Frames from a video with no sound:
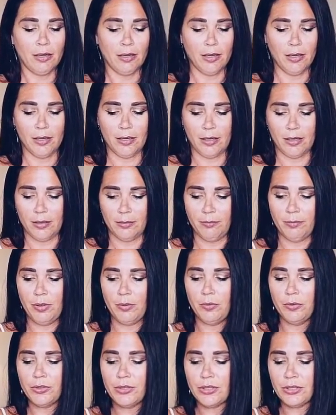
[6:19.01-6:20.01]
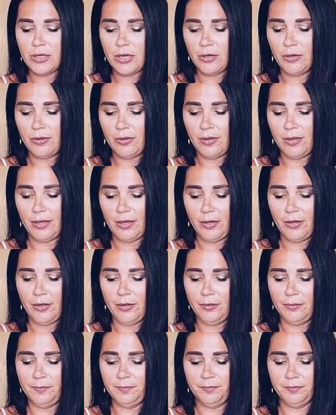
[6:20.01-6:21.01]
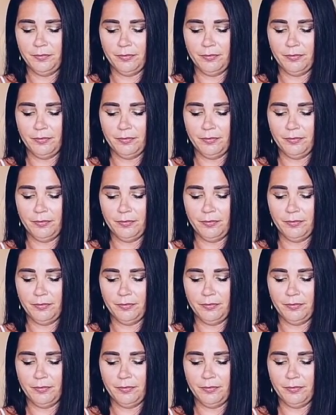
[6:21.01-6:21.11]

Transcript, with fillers: Um, but we'll start there.